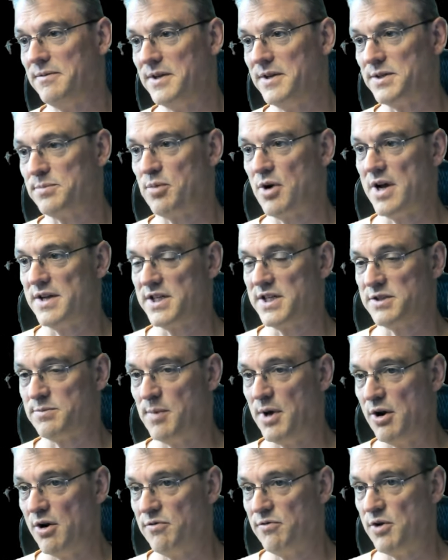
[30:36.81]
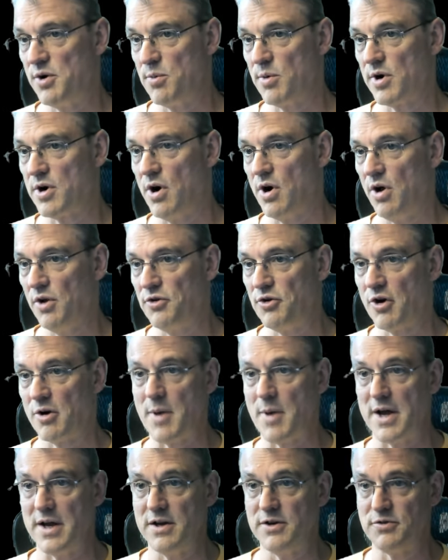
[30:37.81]
This process meter, if you recall during
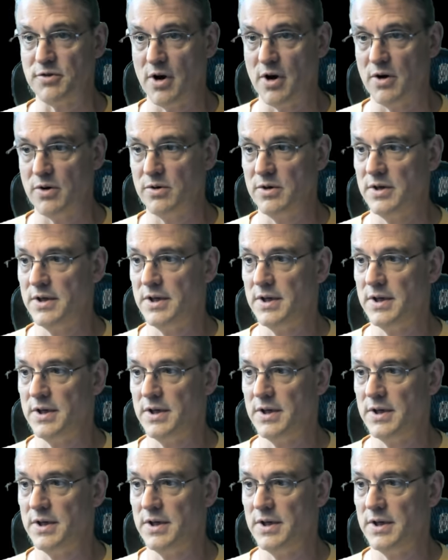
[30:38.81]
my intro,